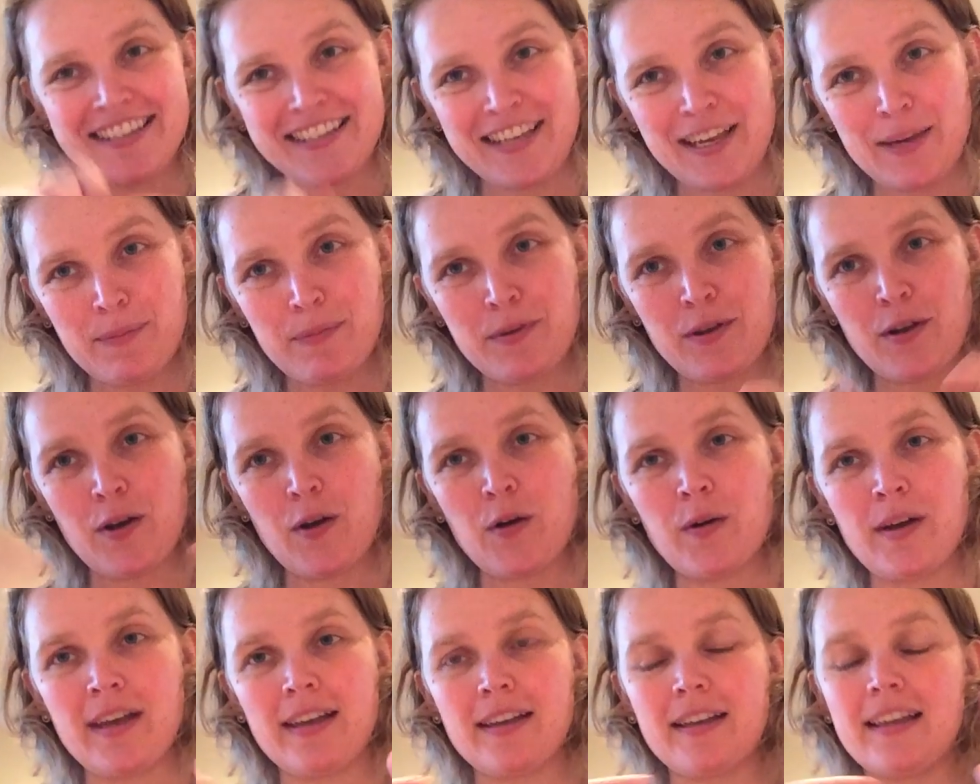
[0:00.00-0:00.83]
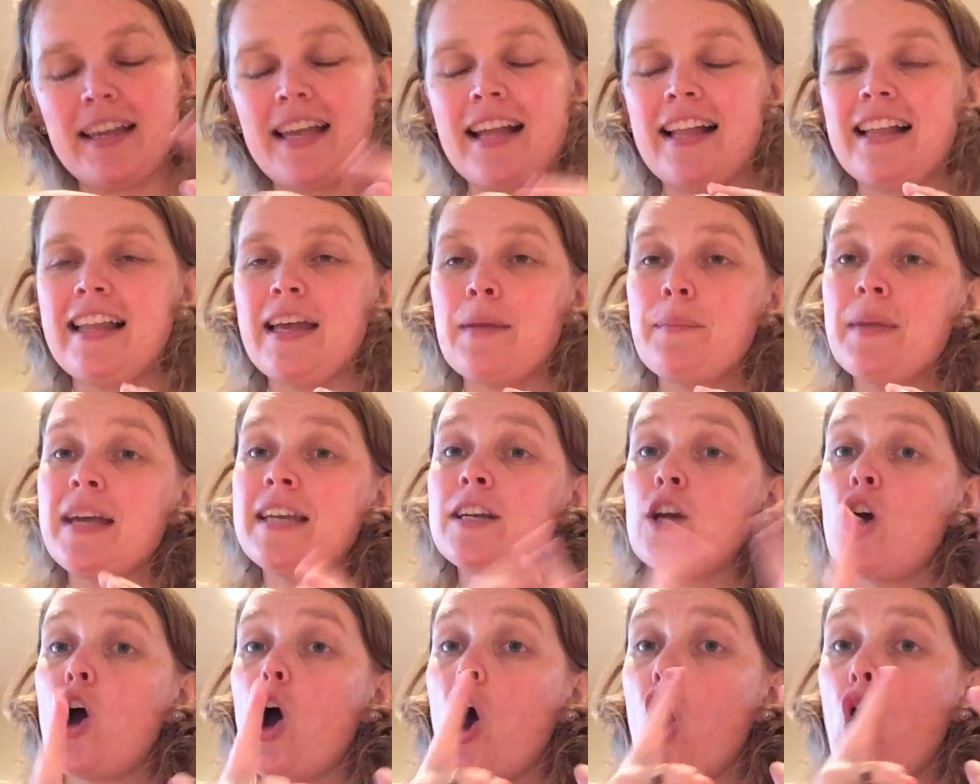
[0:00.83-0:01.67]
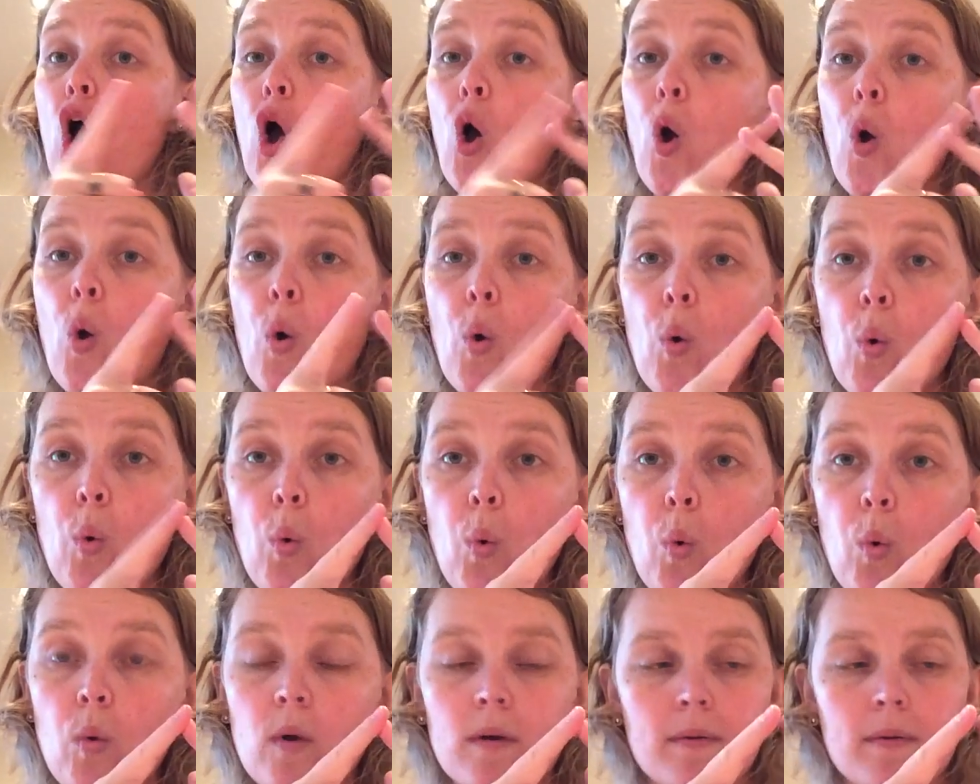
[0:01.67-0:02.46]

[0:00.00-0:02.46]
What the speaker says: keep going. L, M, N, O.